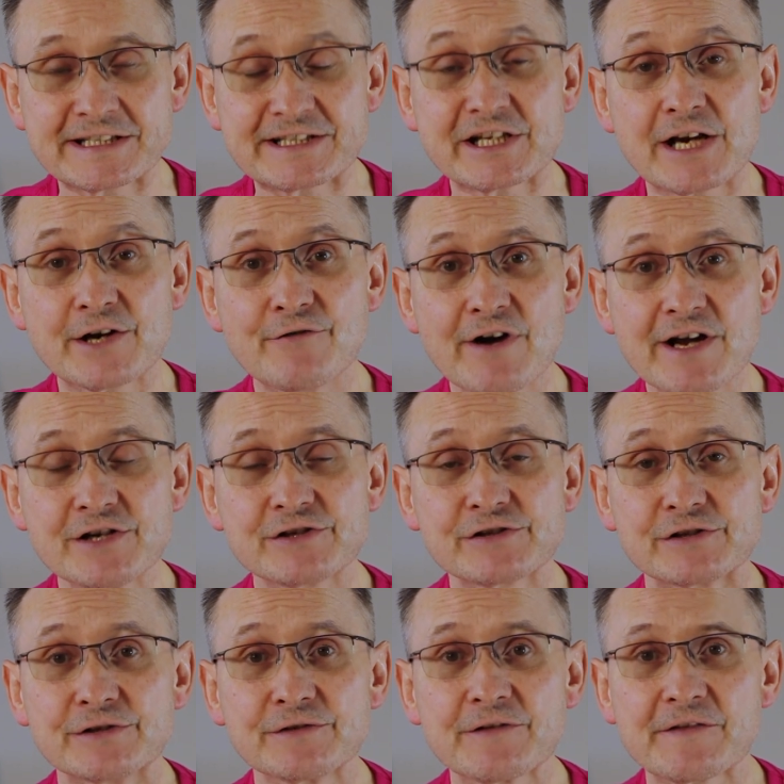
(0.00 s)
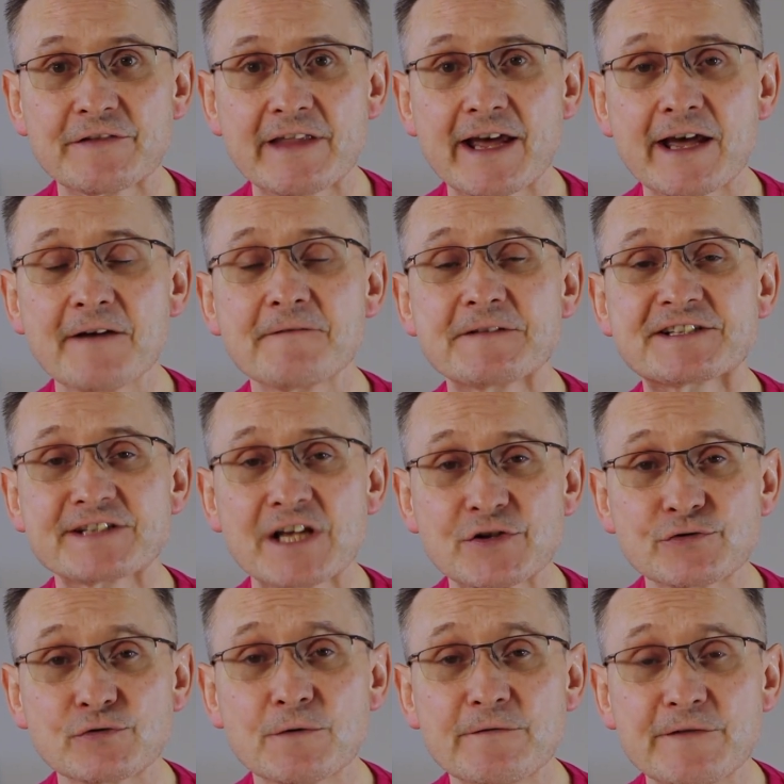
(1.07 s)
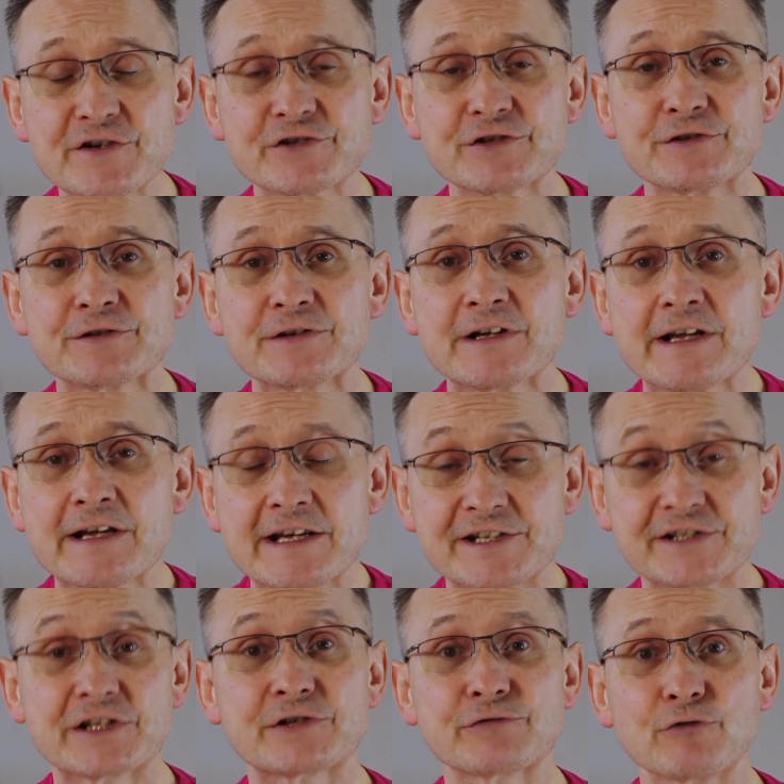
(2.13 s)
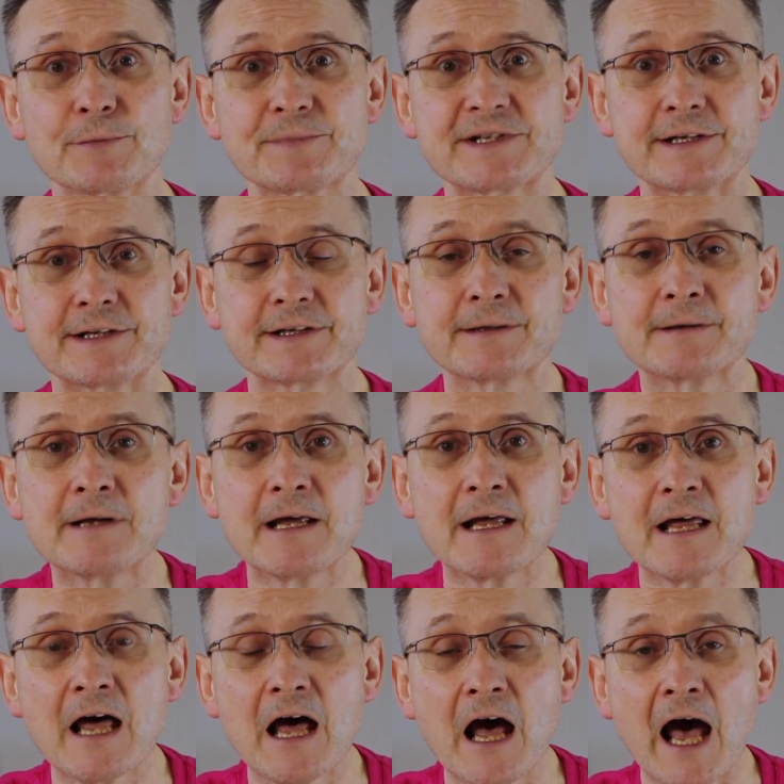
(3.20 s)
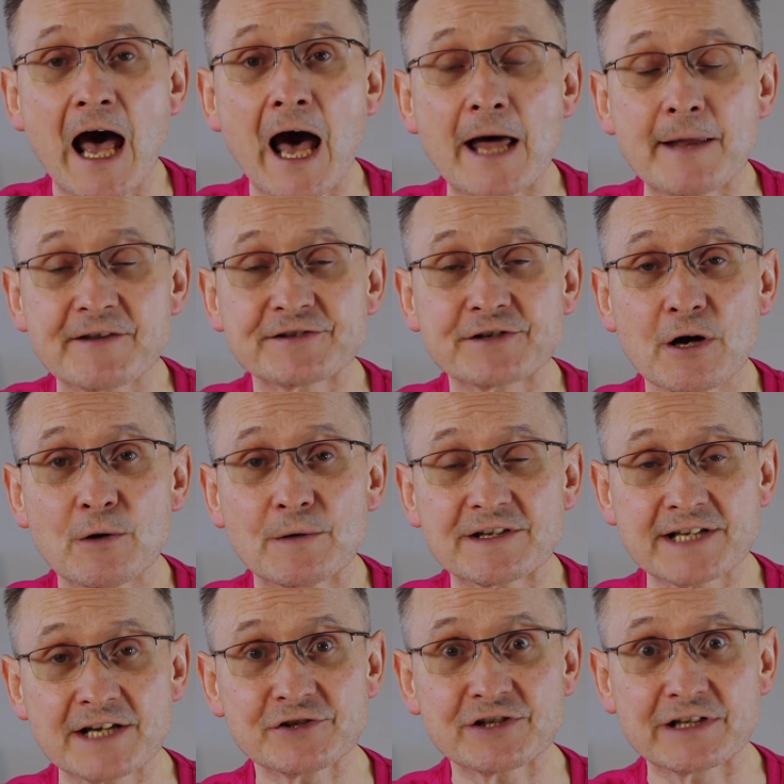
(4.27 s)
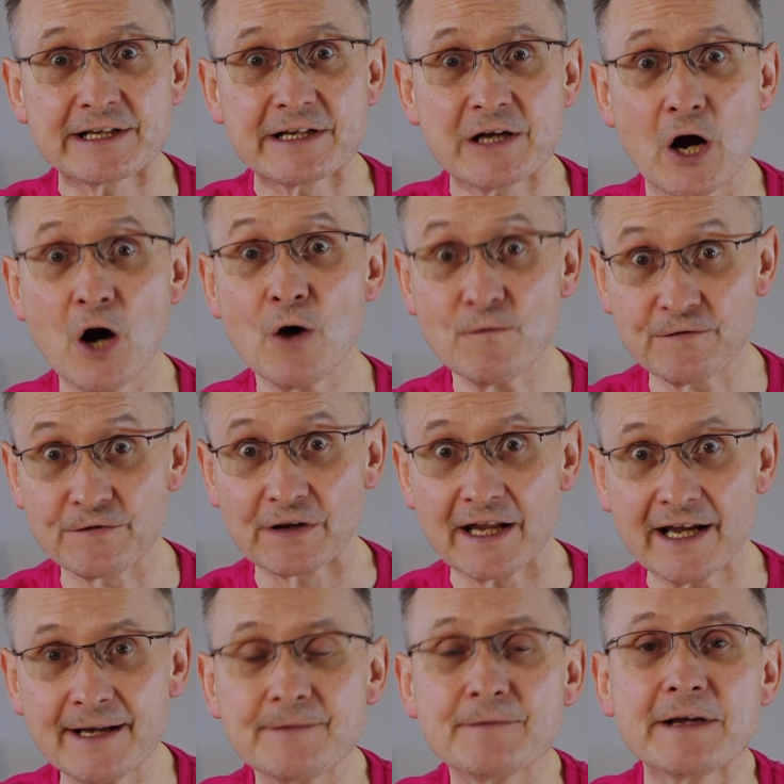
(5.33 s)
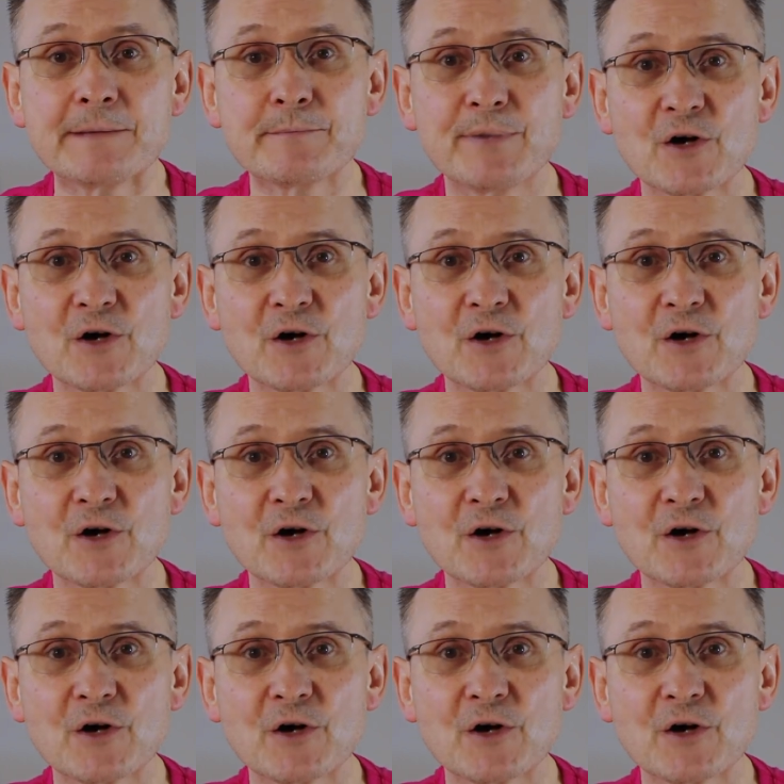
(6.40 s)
degeneration, their central vision is disrupted. Uh, so essentially, hopefully, in